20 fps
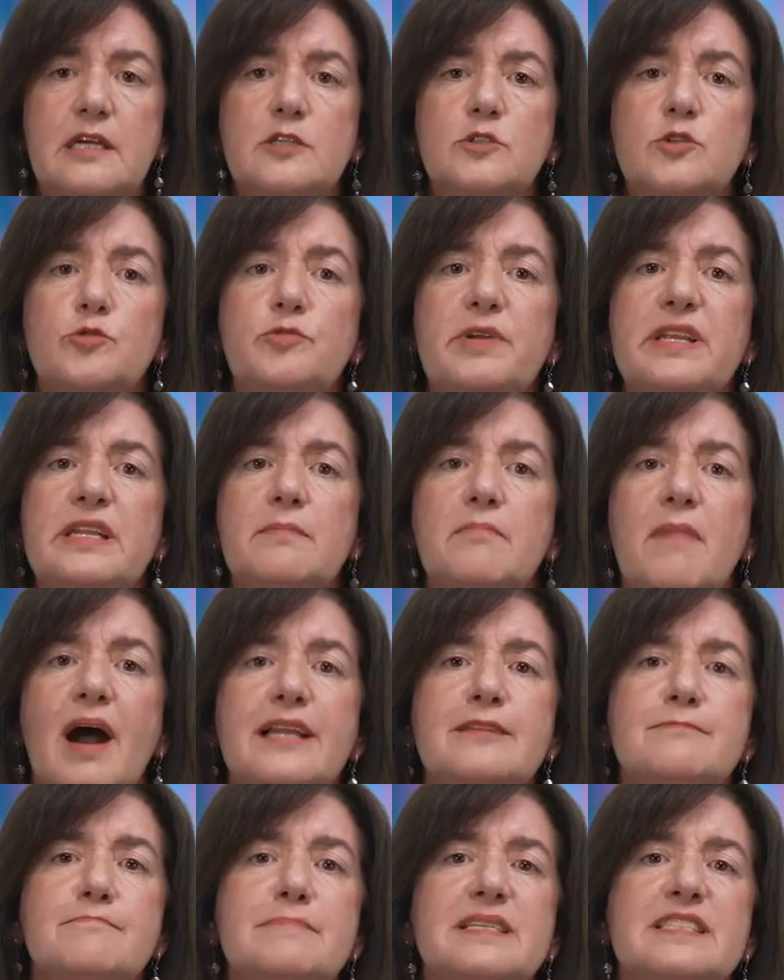the reader
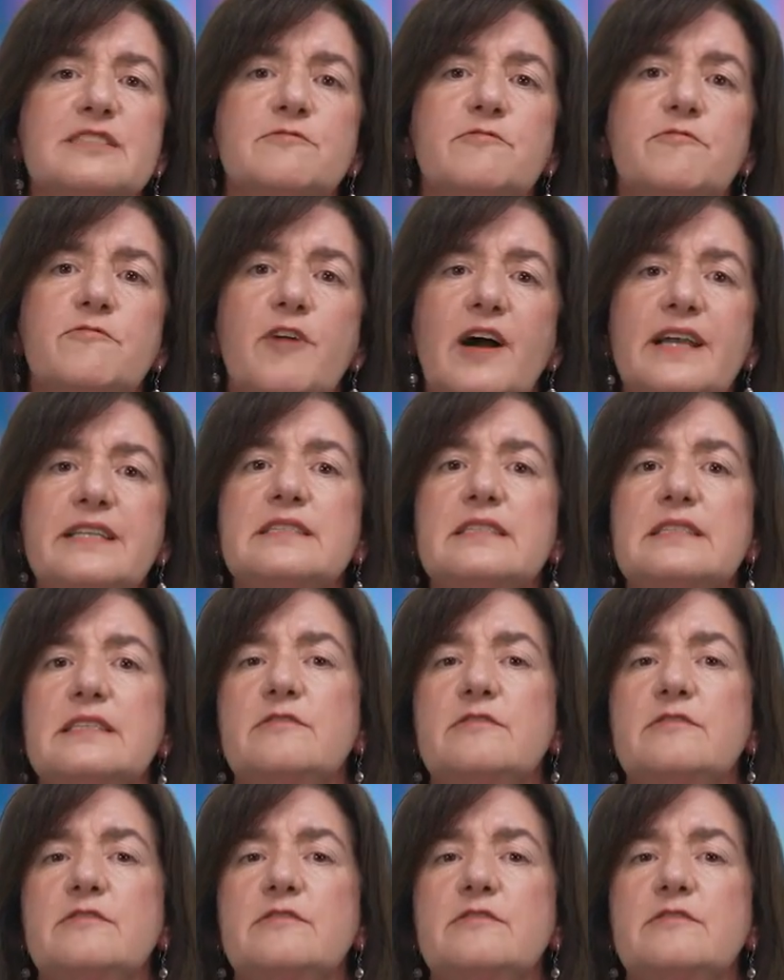might miss vital